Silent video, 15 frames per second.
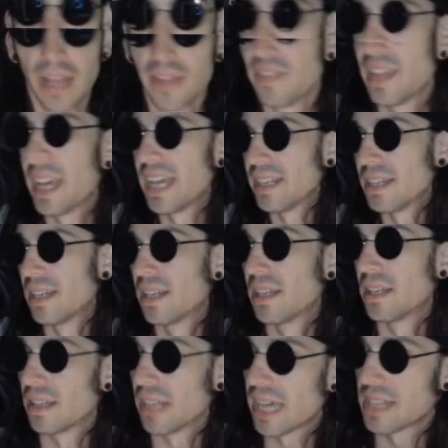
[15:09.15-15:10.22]
Then
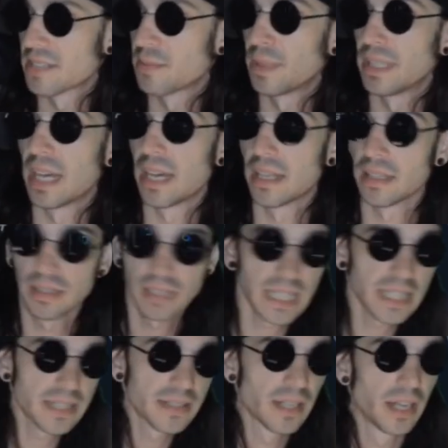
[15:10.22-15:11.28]
last but not
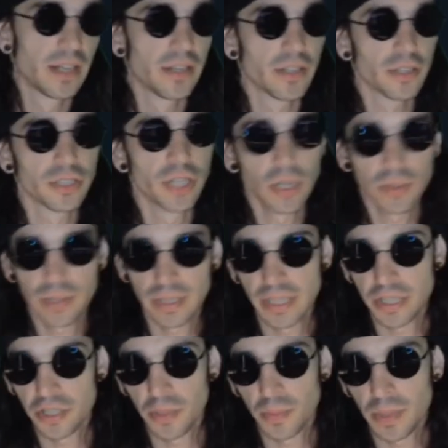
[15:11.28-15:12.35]
least, their token
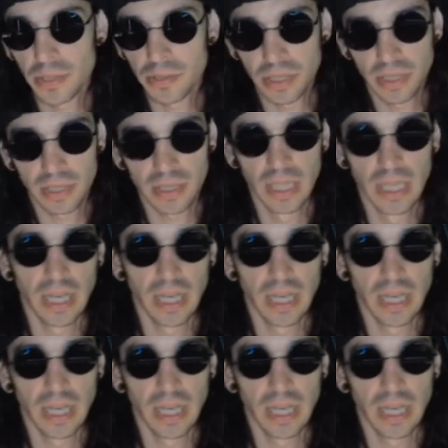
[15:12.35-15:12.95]
distribution.